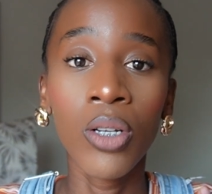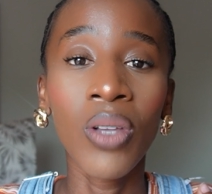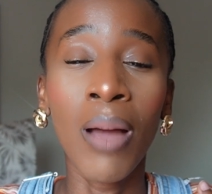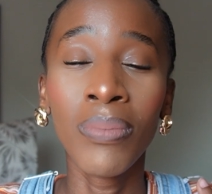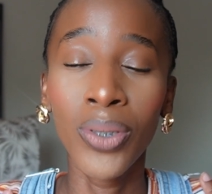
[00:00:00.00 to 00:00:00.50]

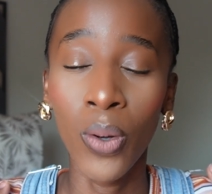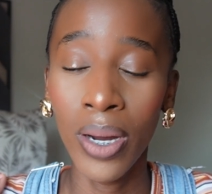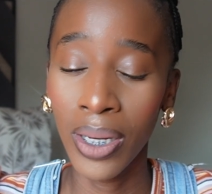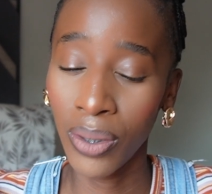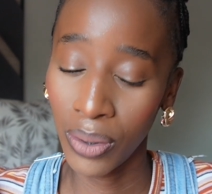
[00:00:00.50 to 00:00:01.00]
I'm
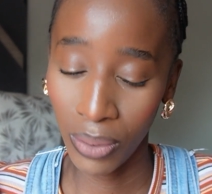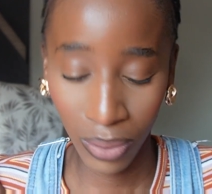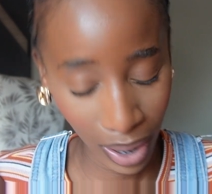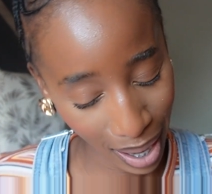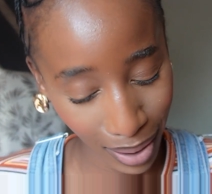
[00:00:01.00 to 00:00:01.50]
talking to you
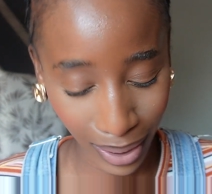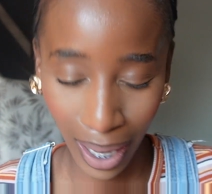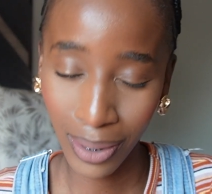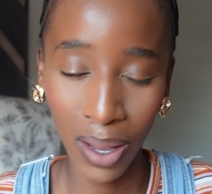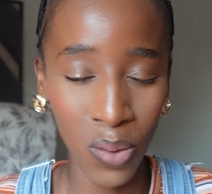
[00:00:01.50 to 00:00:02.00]
guys
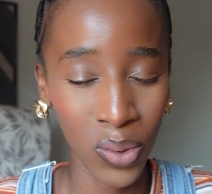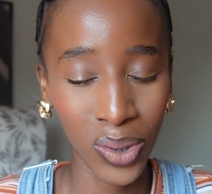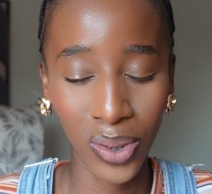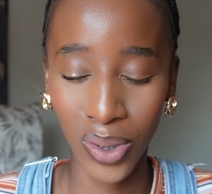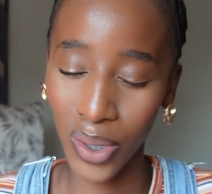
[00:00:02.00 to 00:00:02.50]
as a
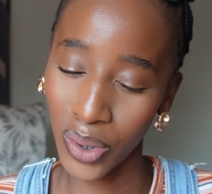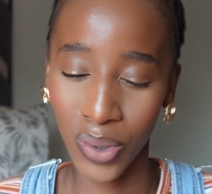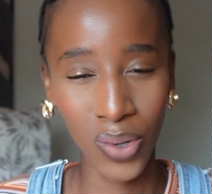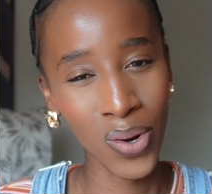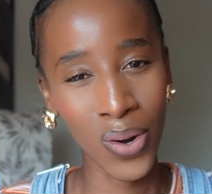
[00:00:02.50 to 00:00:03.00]

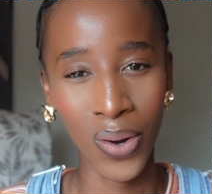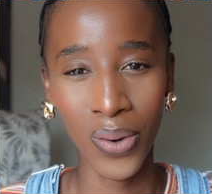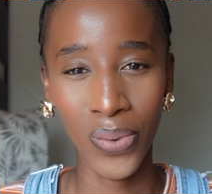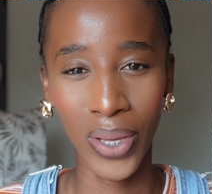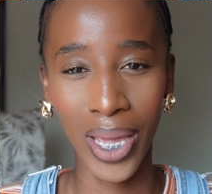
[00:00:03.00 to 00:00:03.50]
sister,
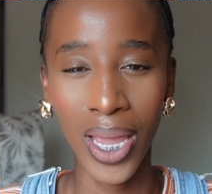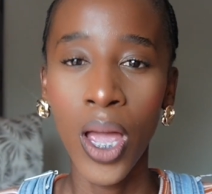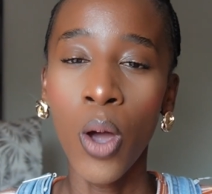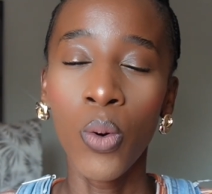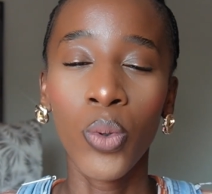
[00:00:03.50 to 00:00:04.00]
okay,
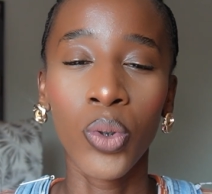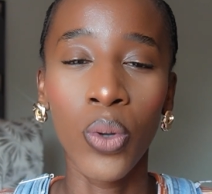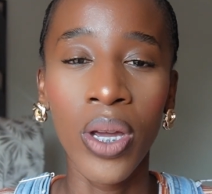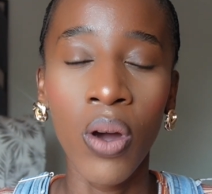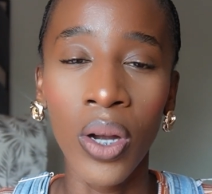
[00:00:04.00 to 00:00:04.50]
who's
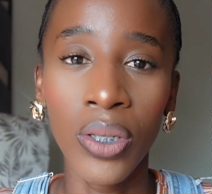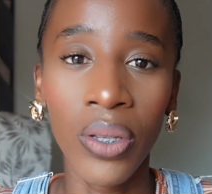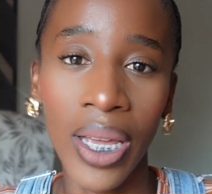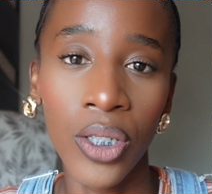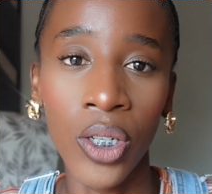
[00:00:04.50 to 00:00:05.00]
going on to
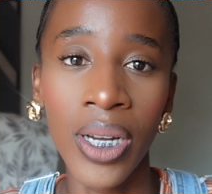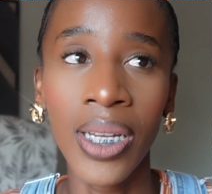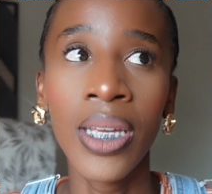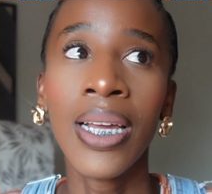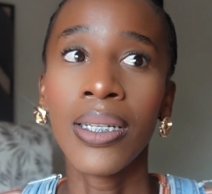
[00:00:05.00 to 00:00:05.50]
that
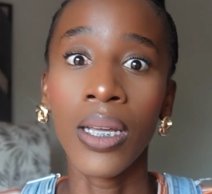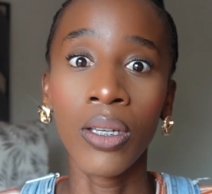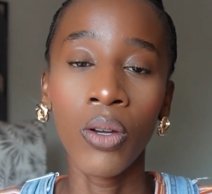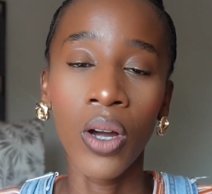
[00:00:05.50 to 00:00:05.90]
journey, taking your